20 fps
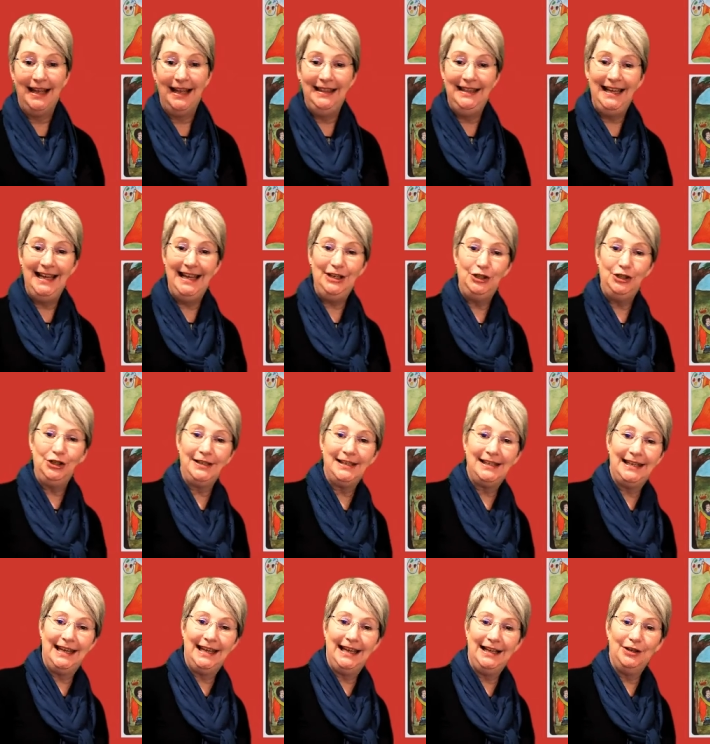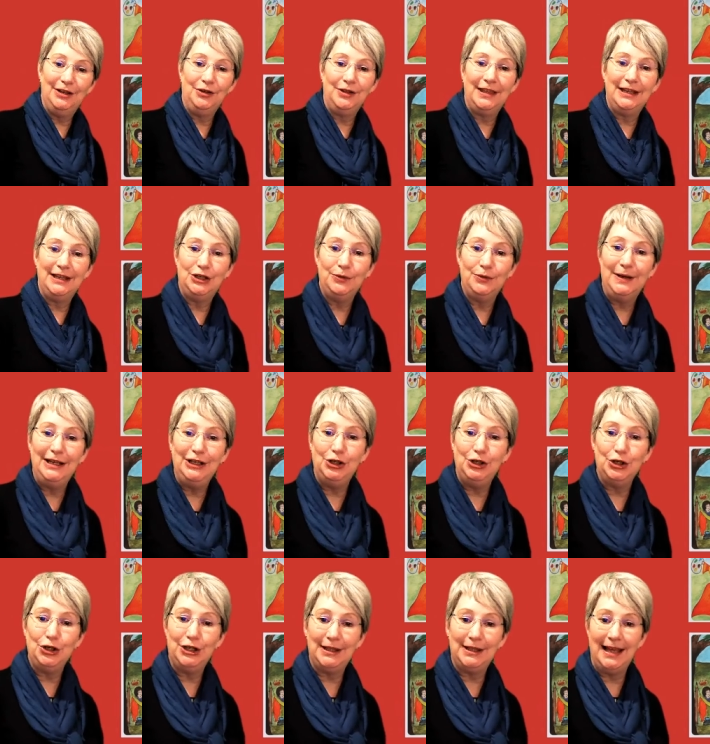And the angels here, look, they're doing
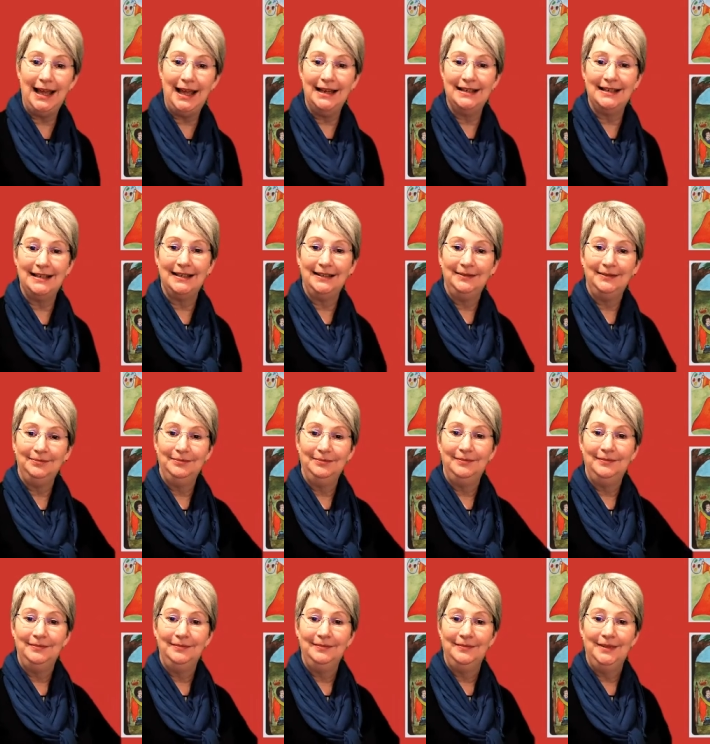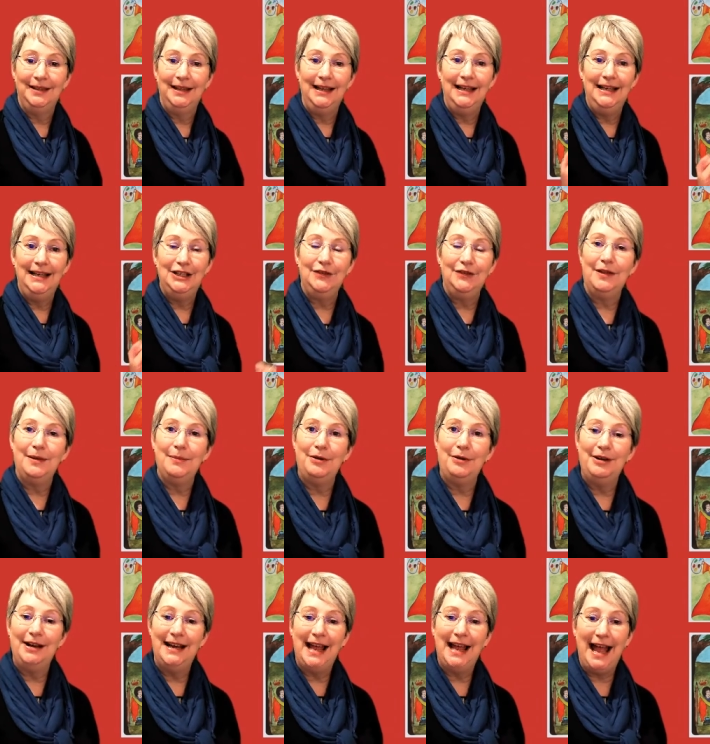just that. Each of them
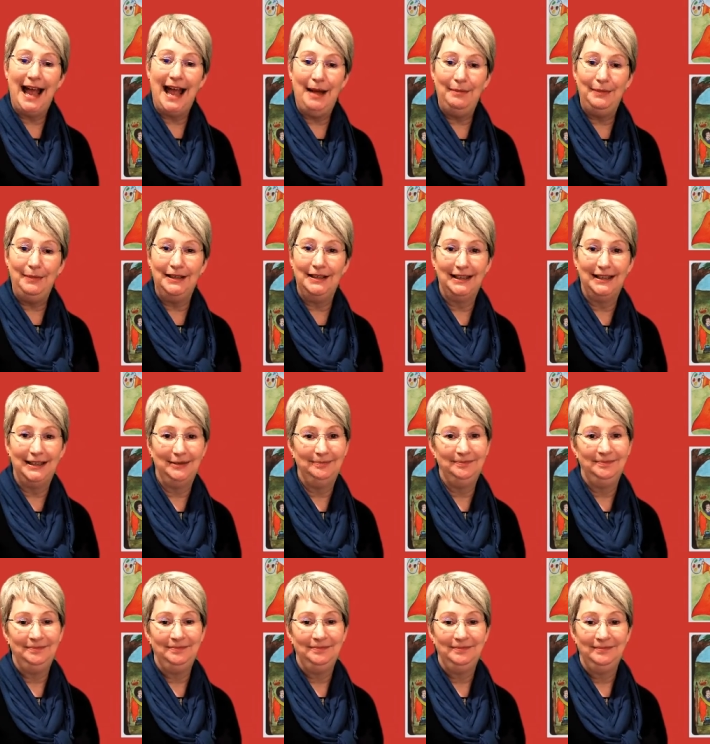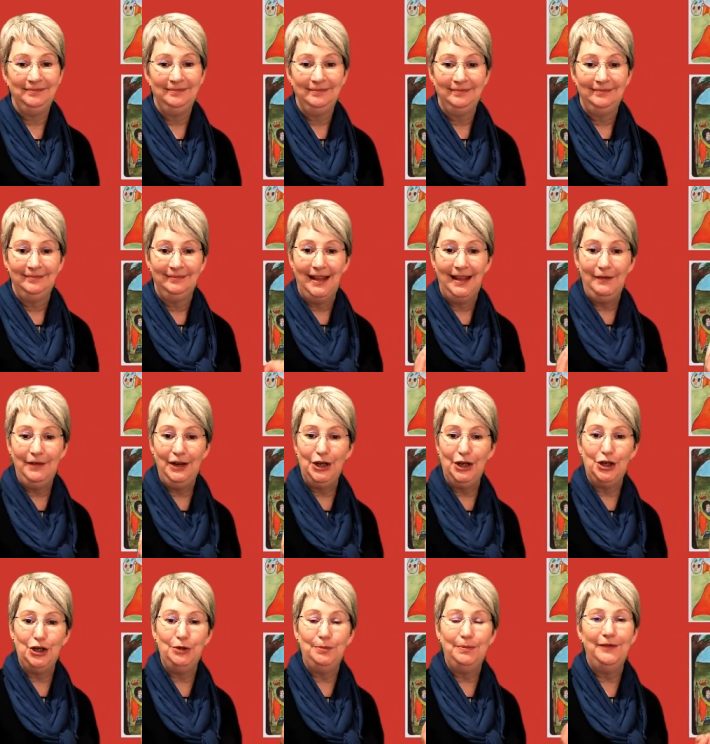are in a hammock, having
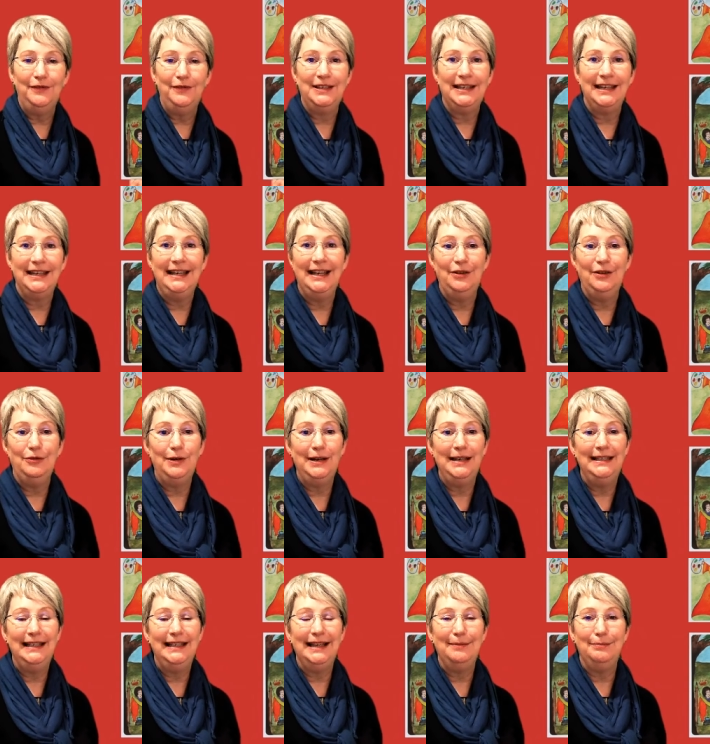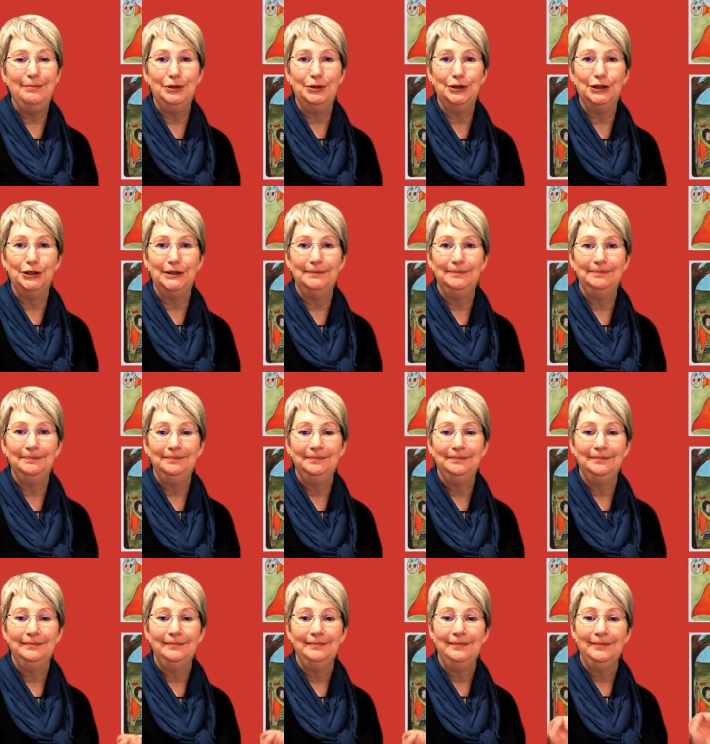a cup of tea and reading a book.
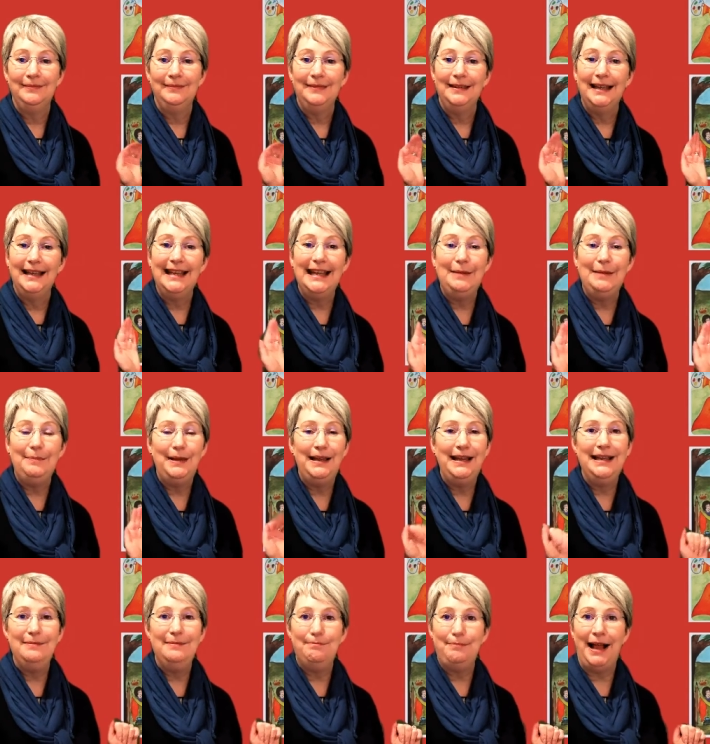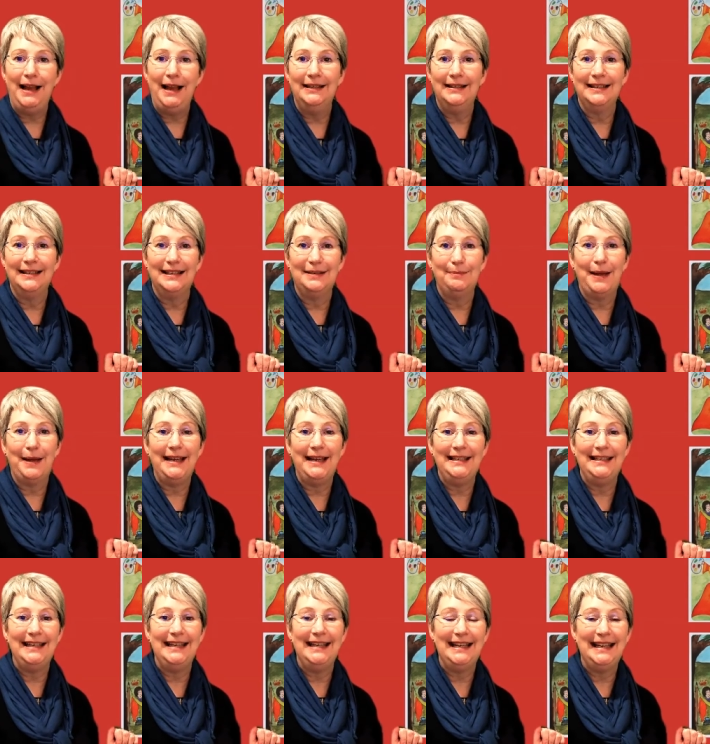They're keeping in balance by
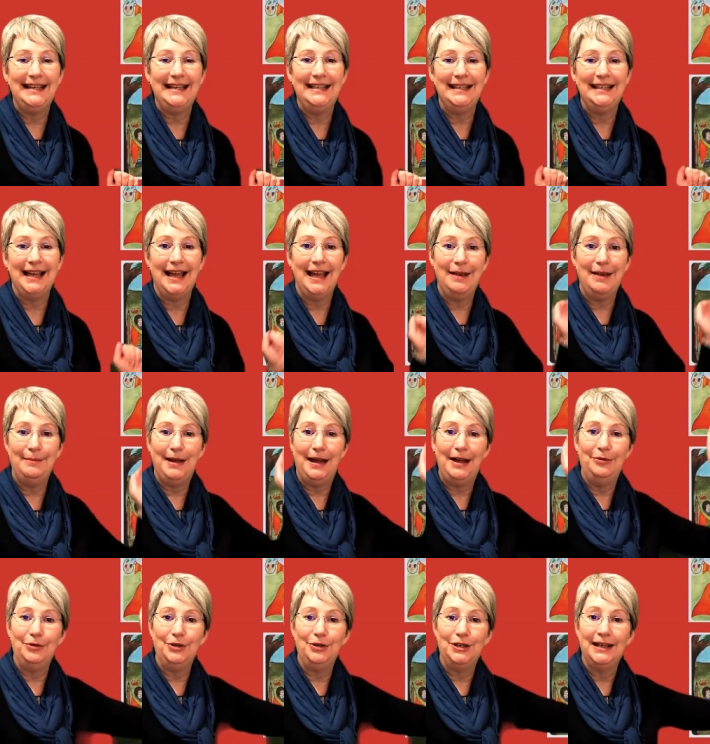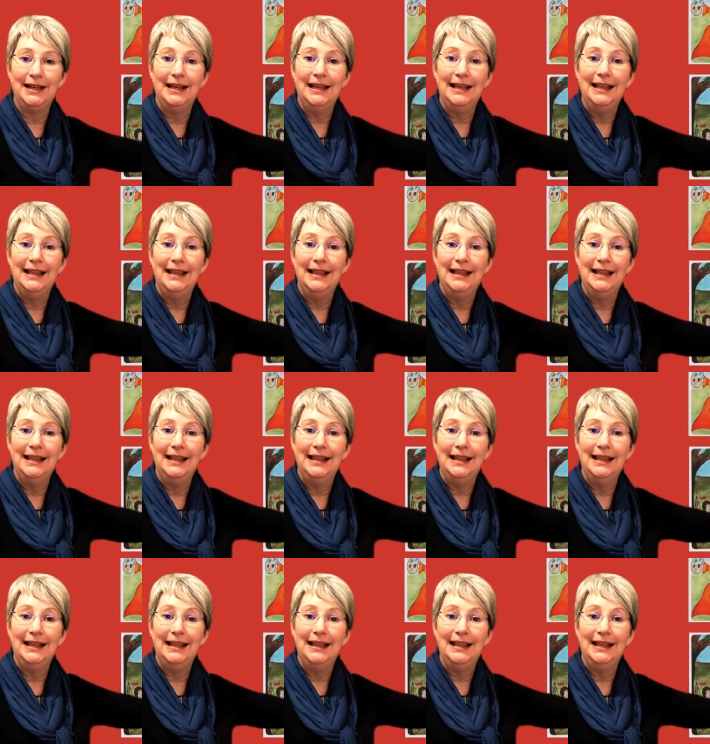taking time out.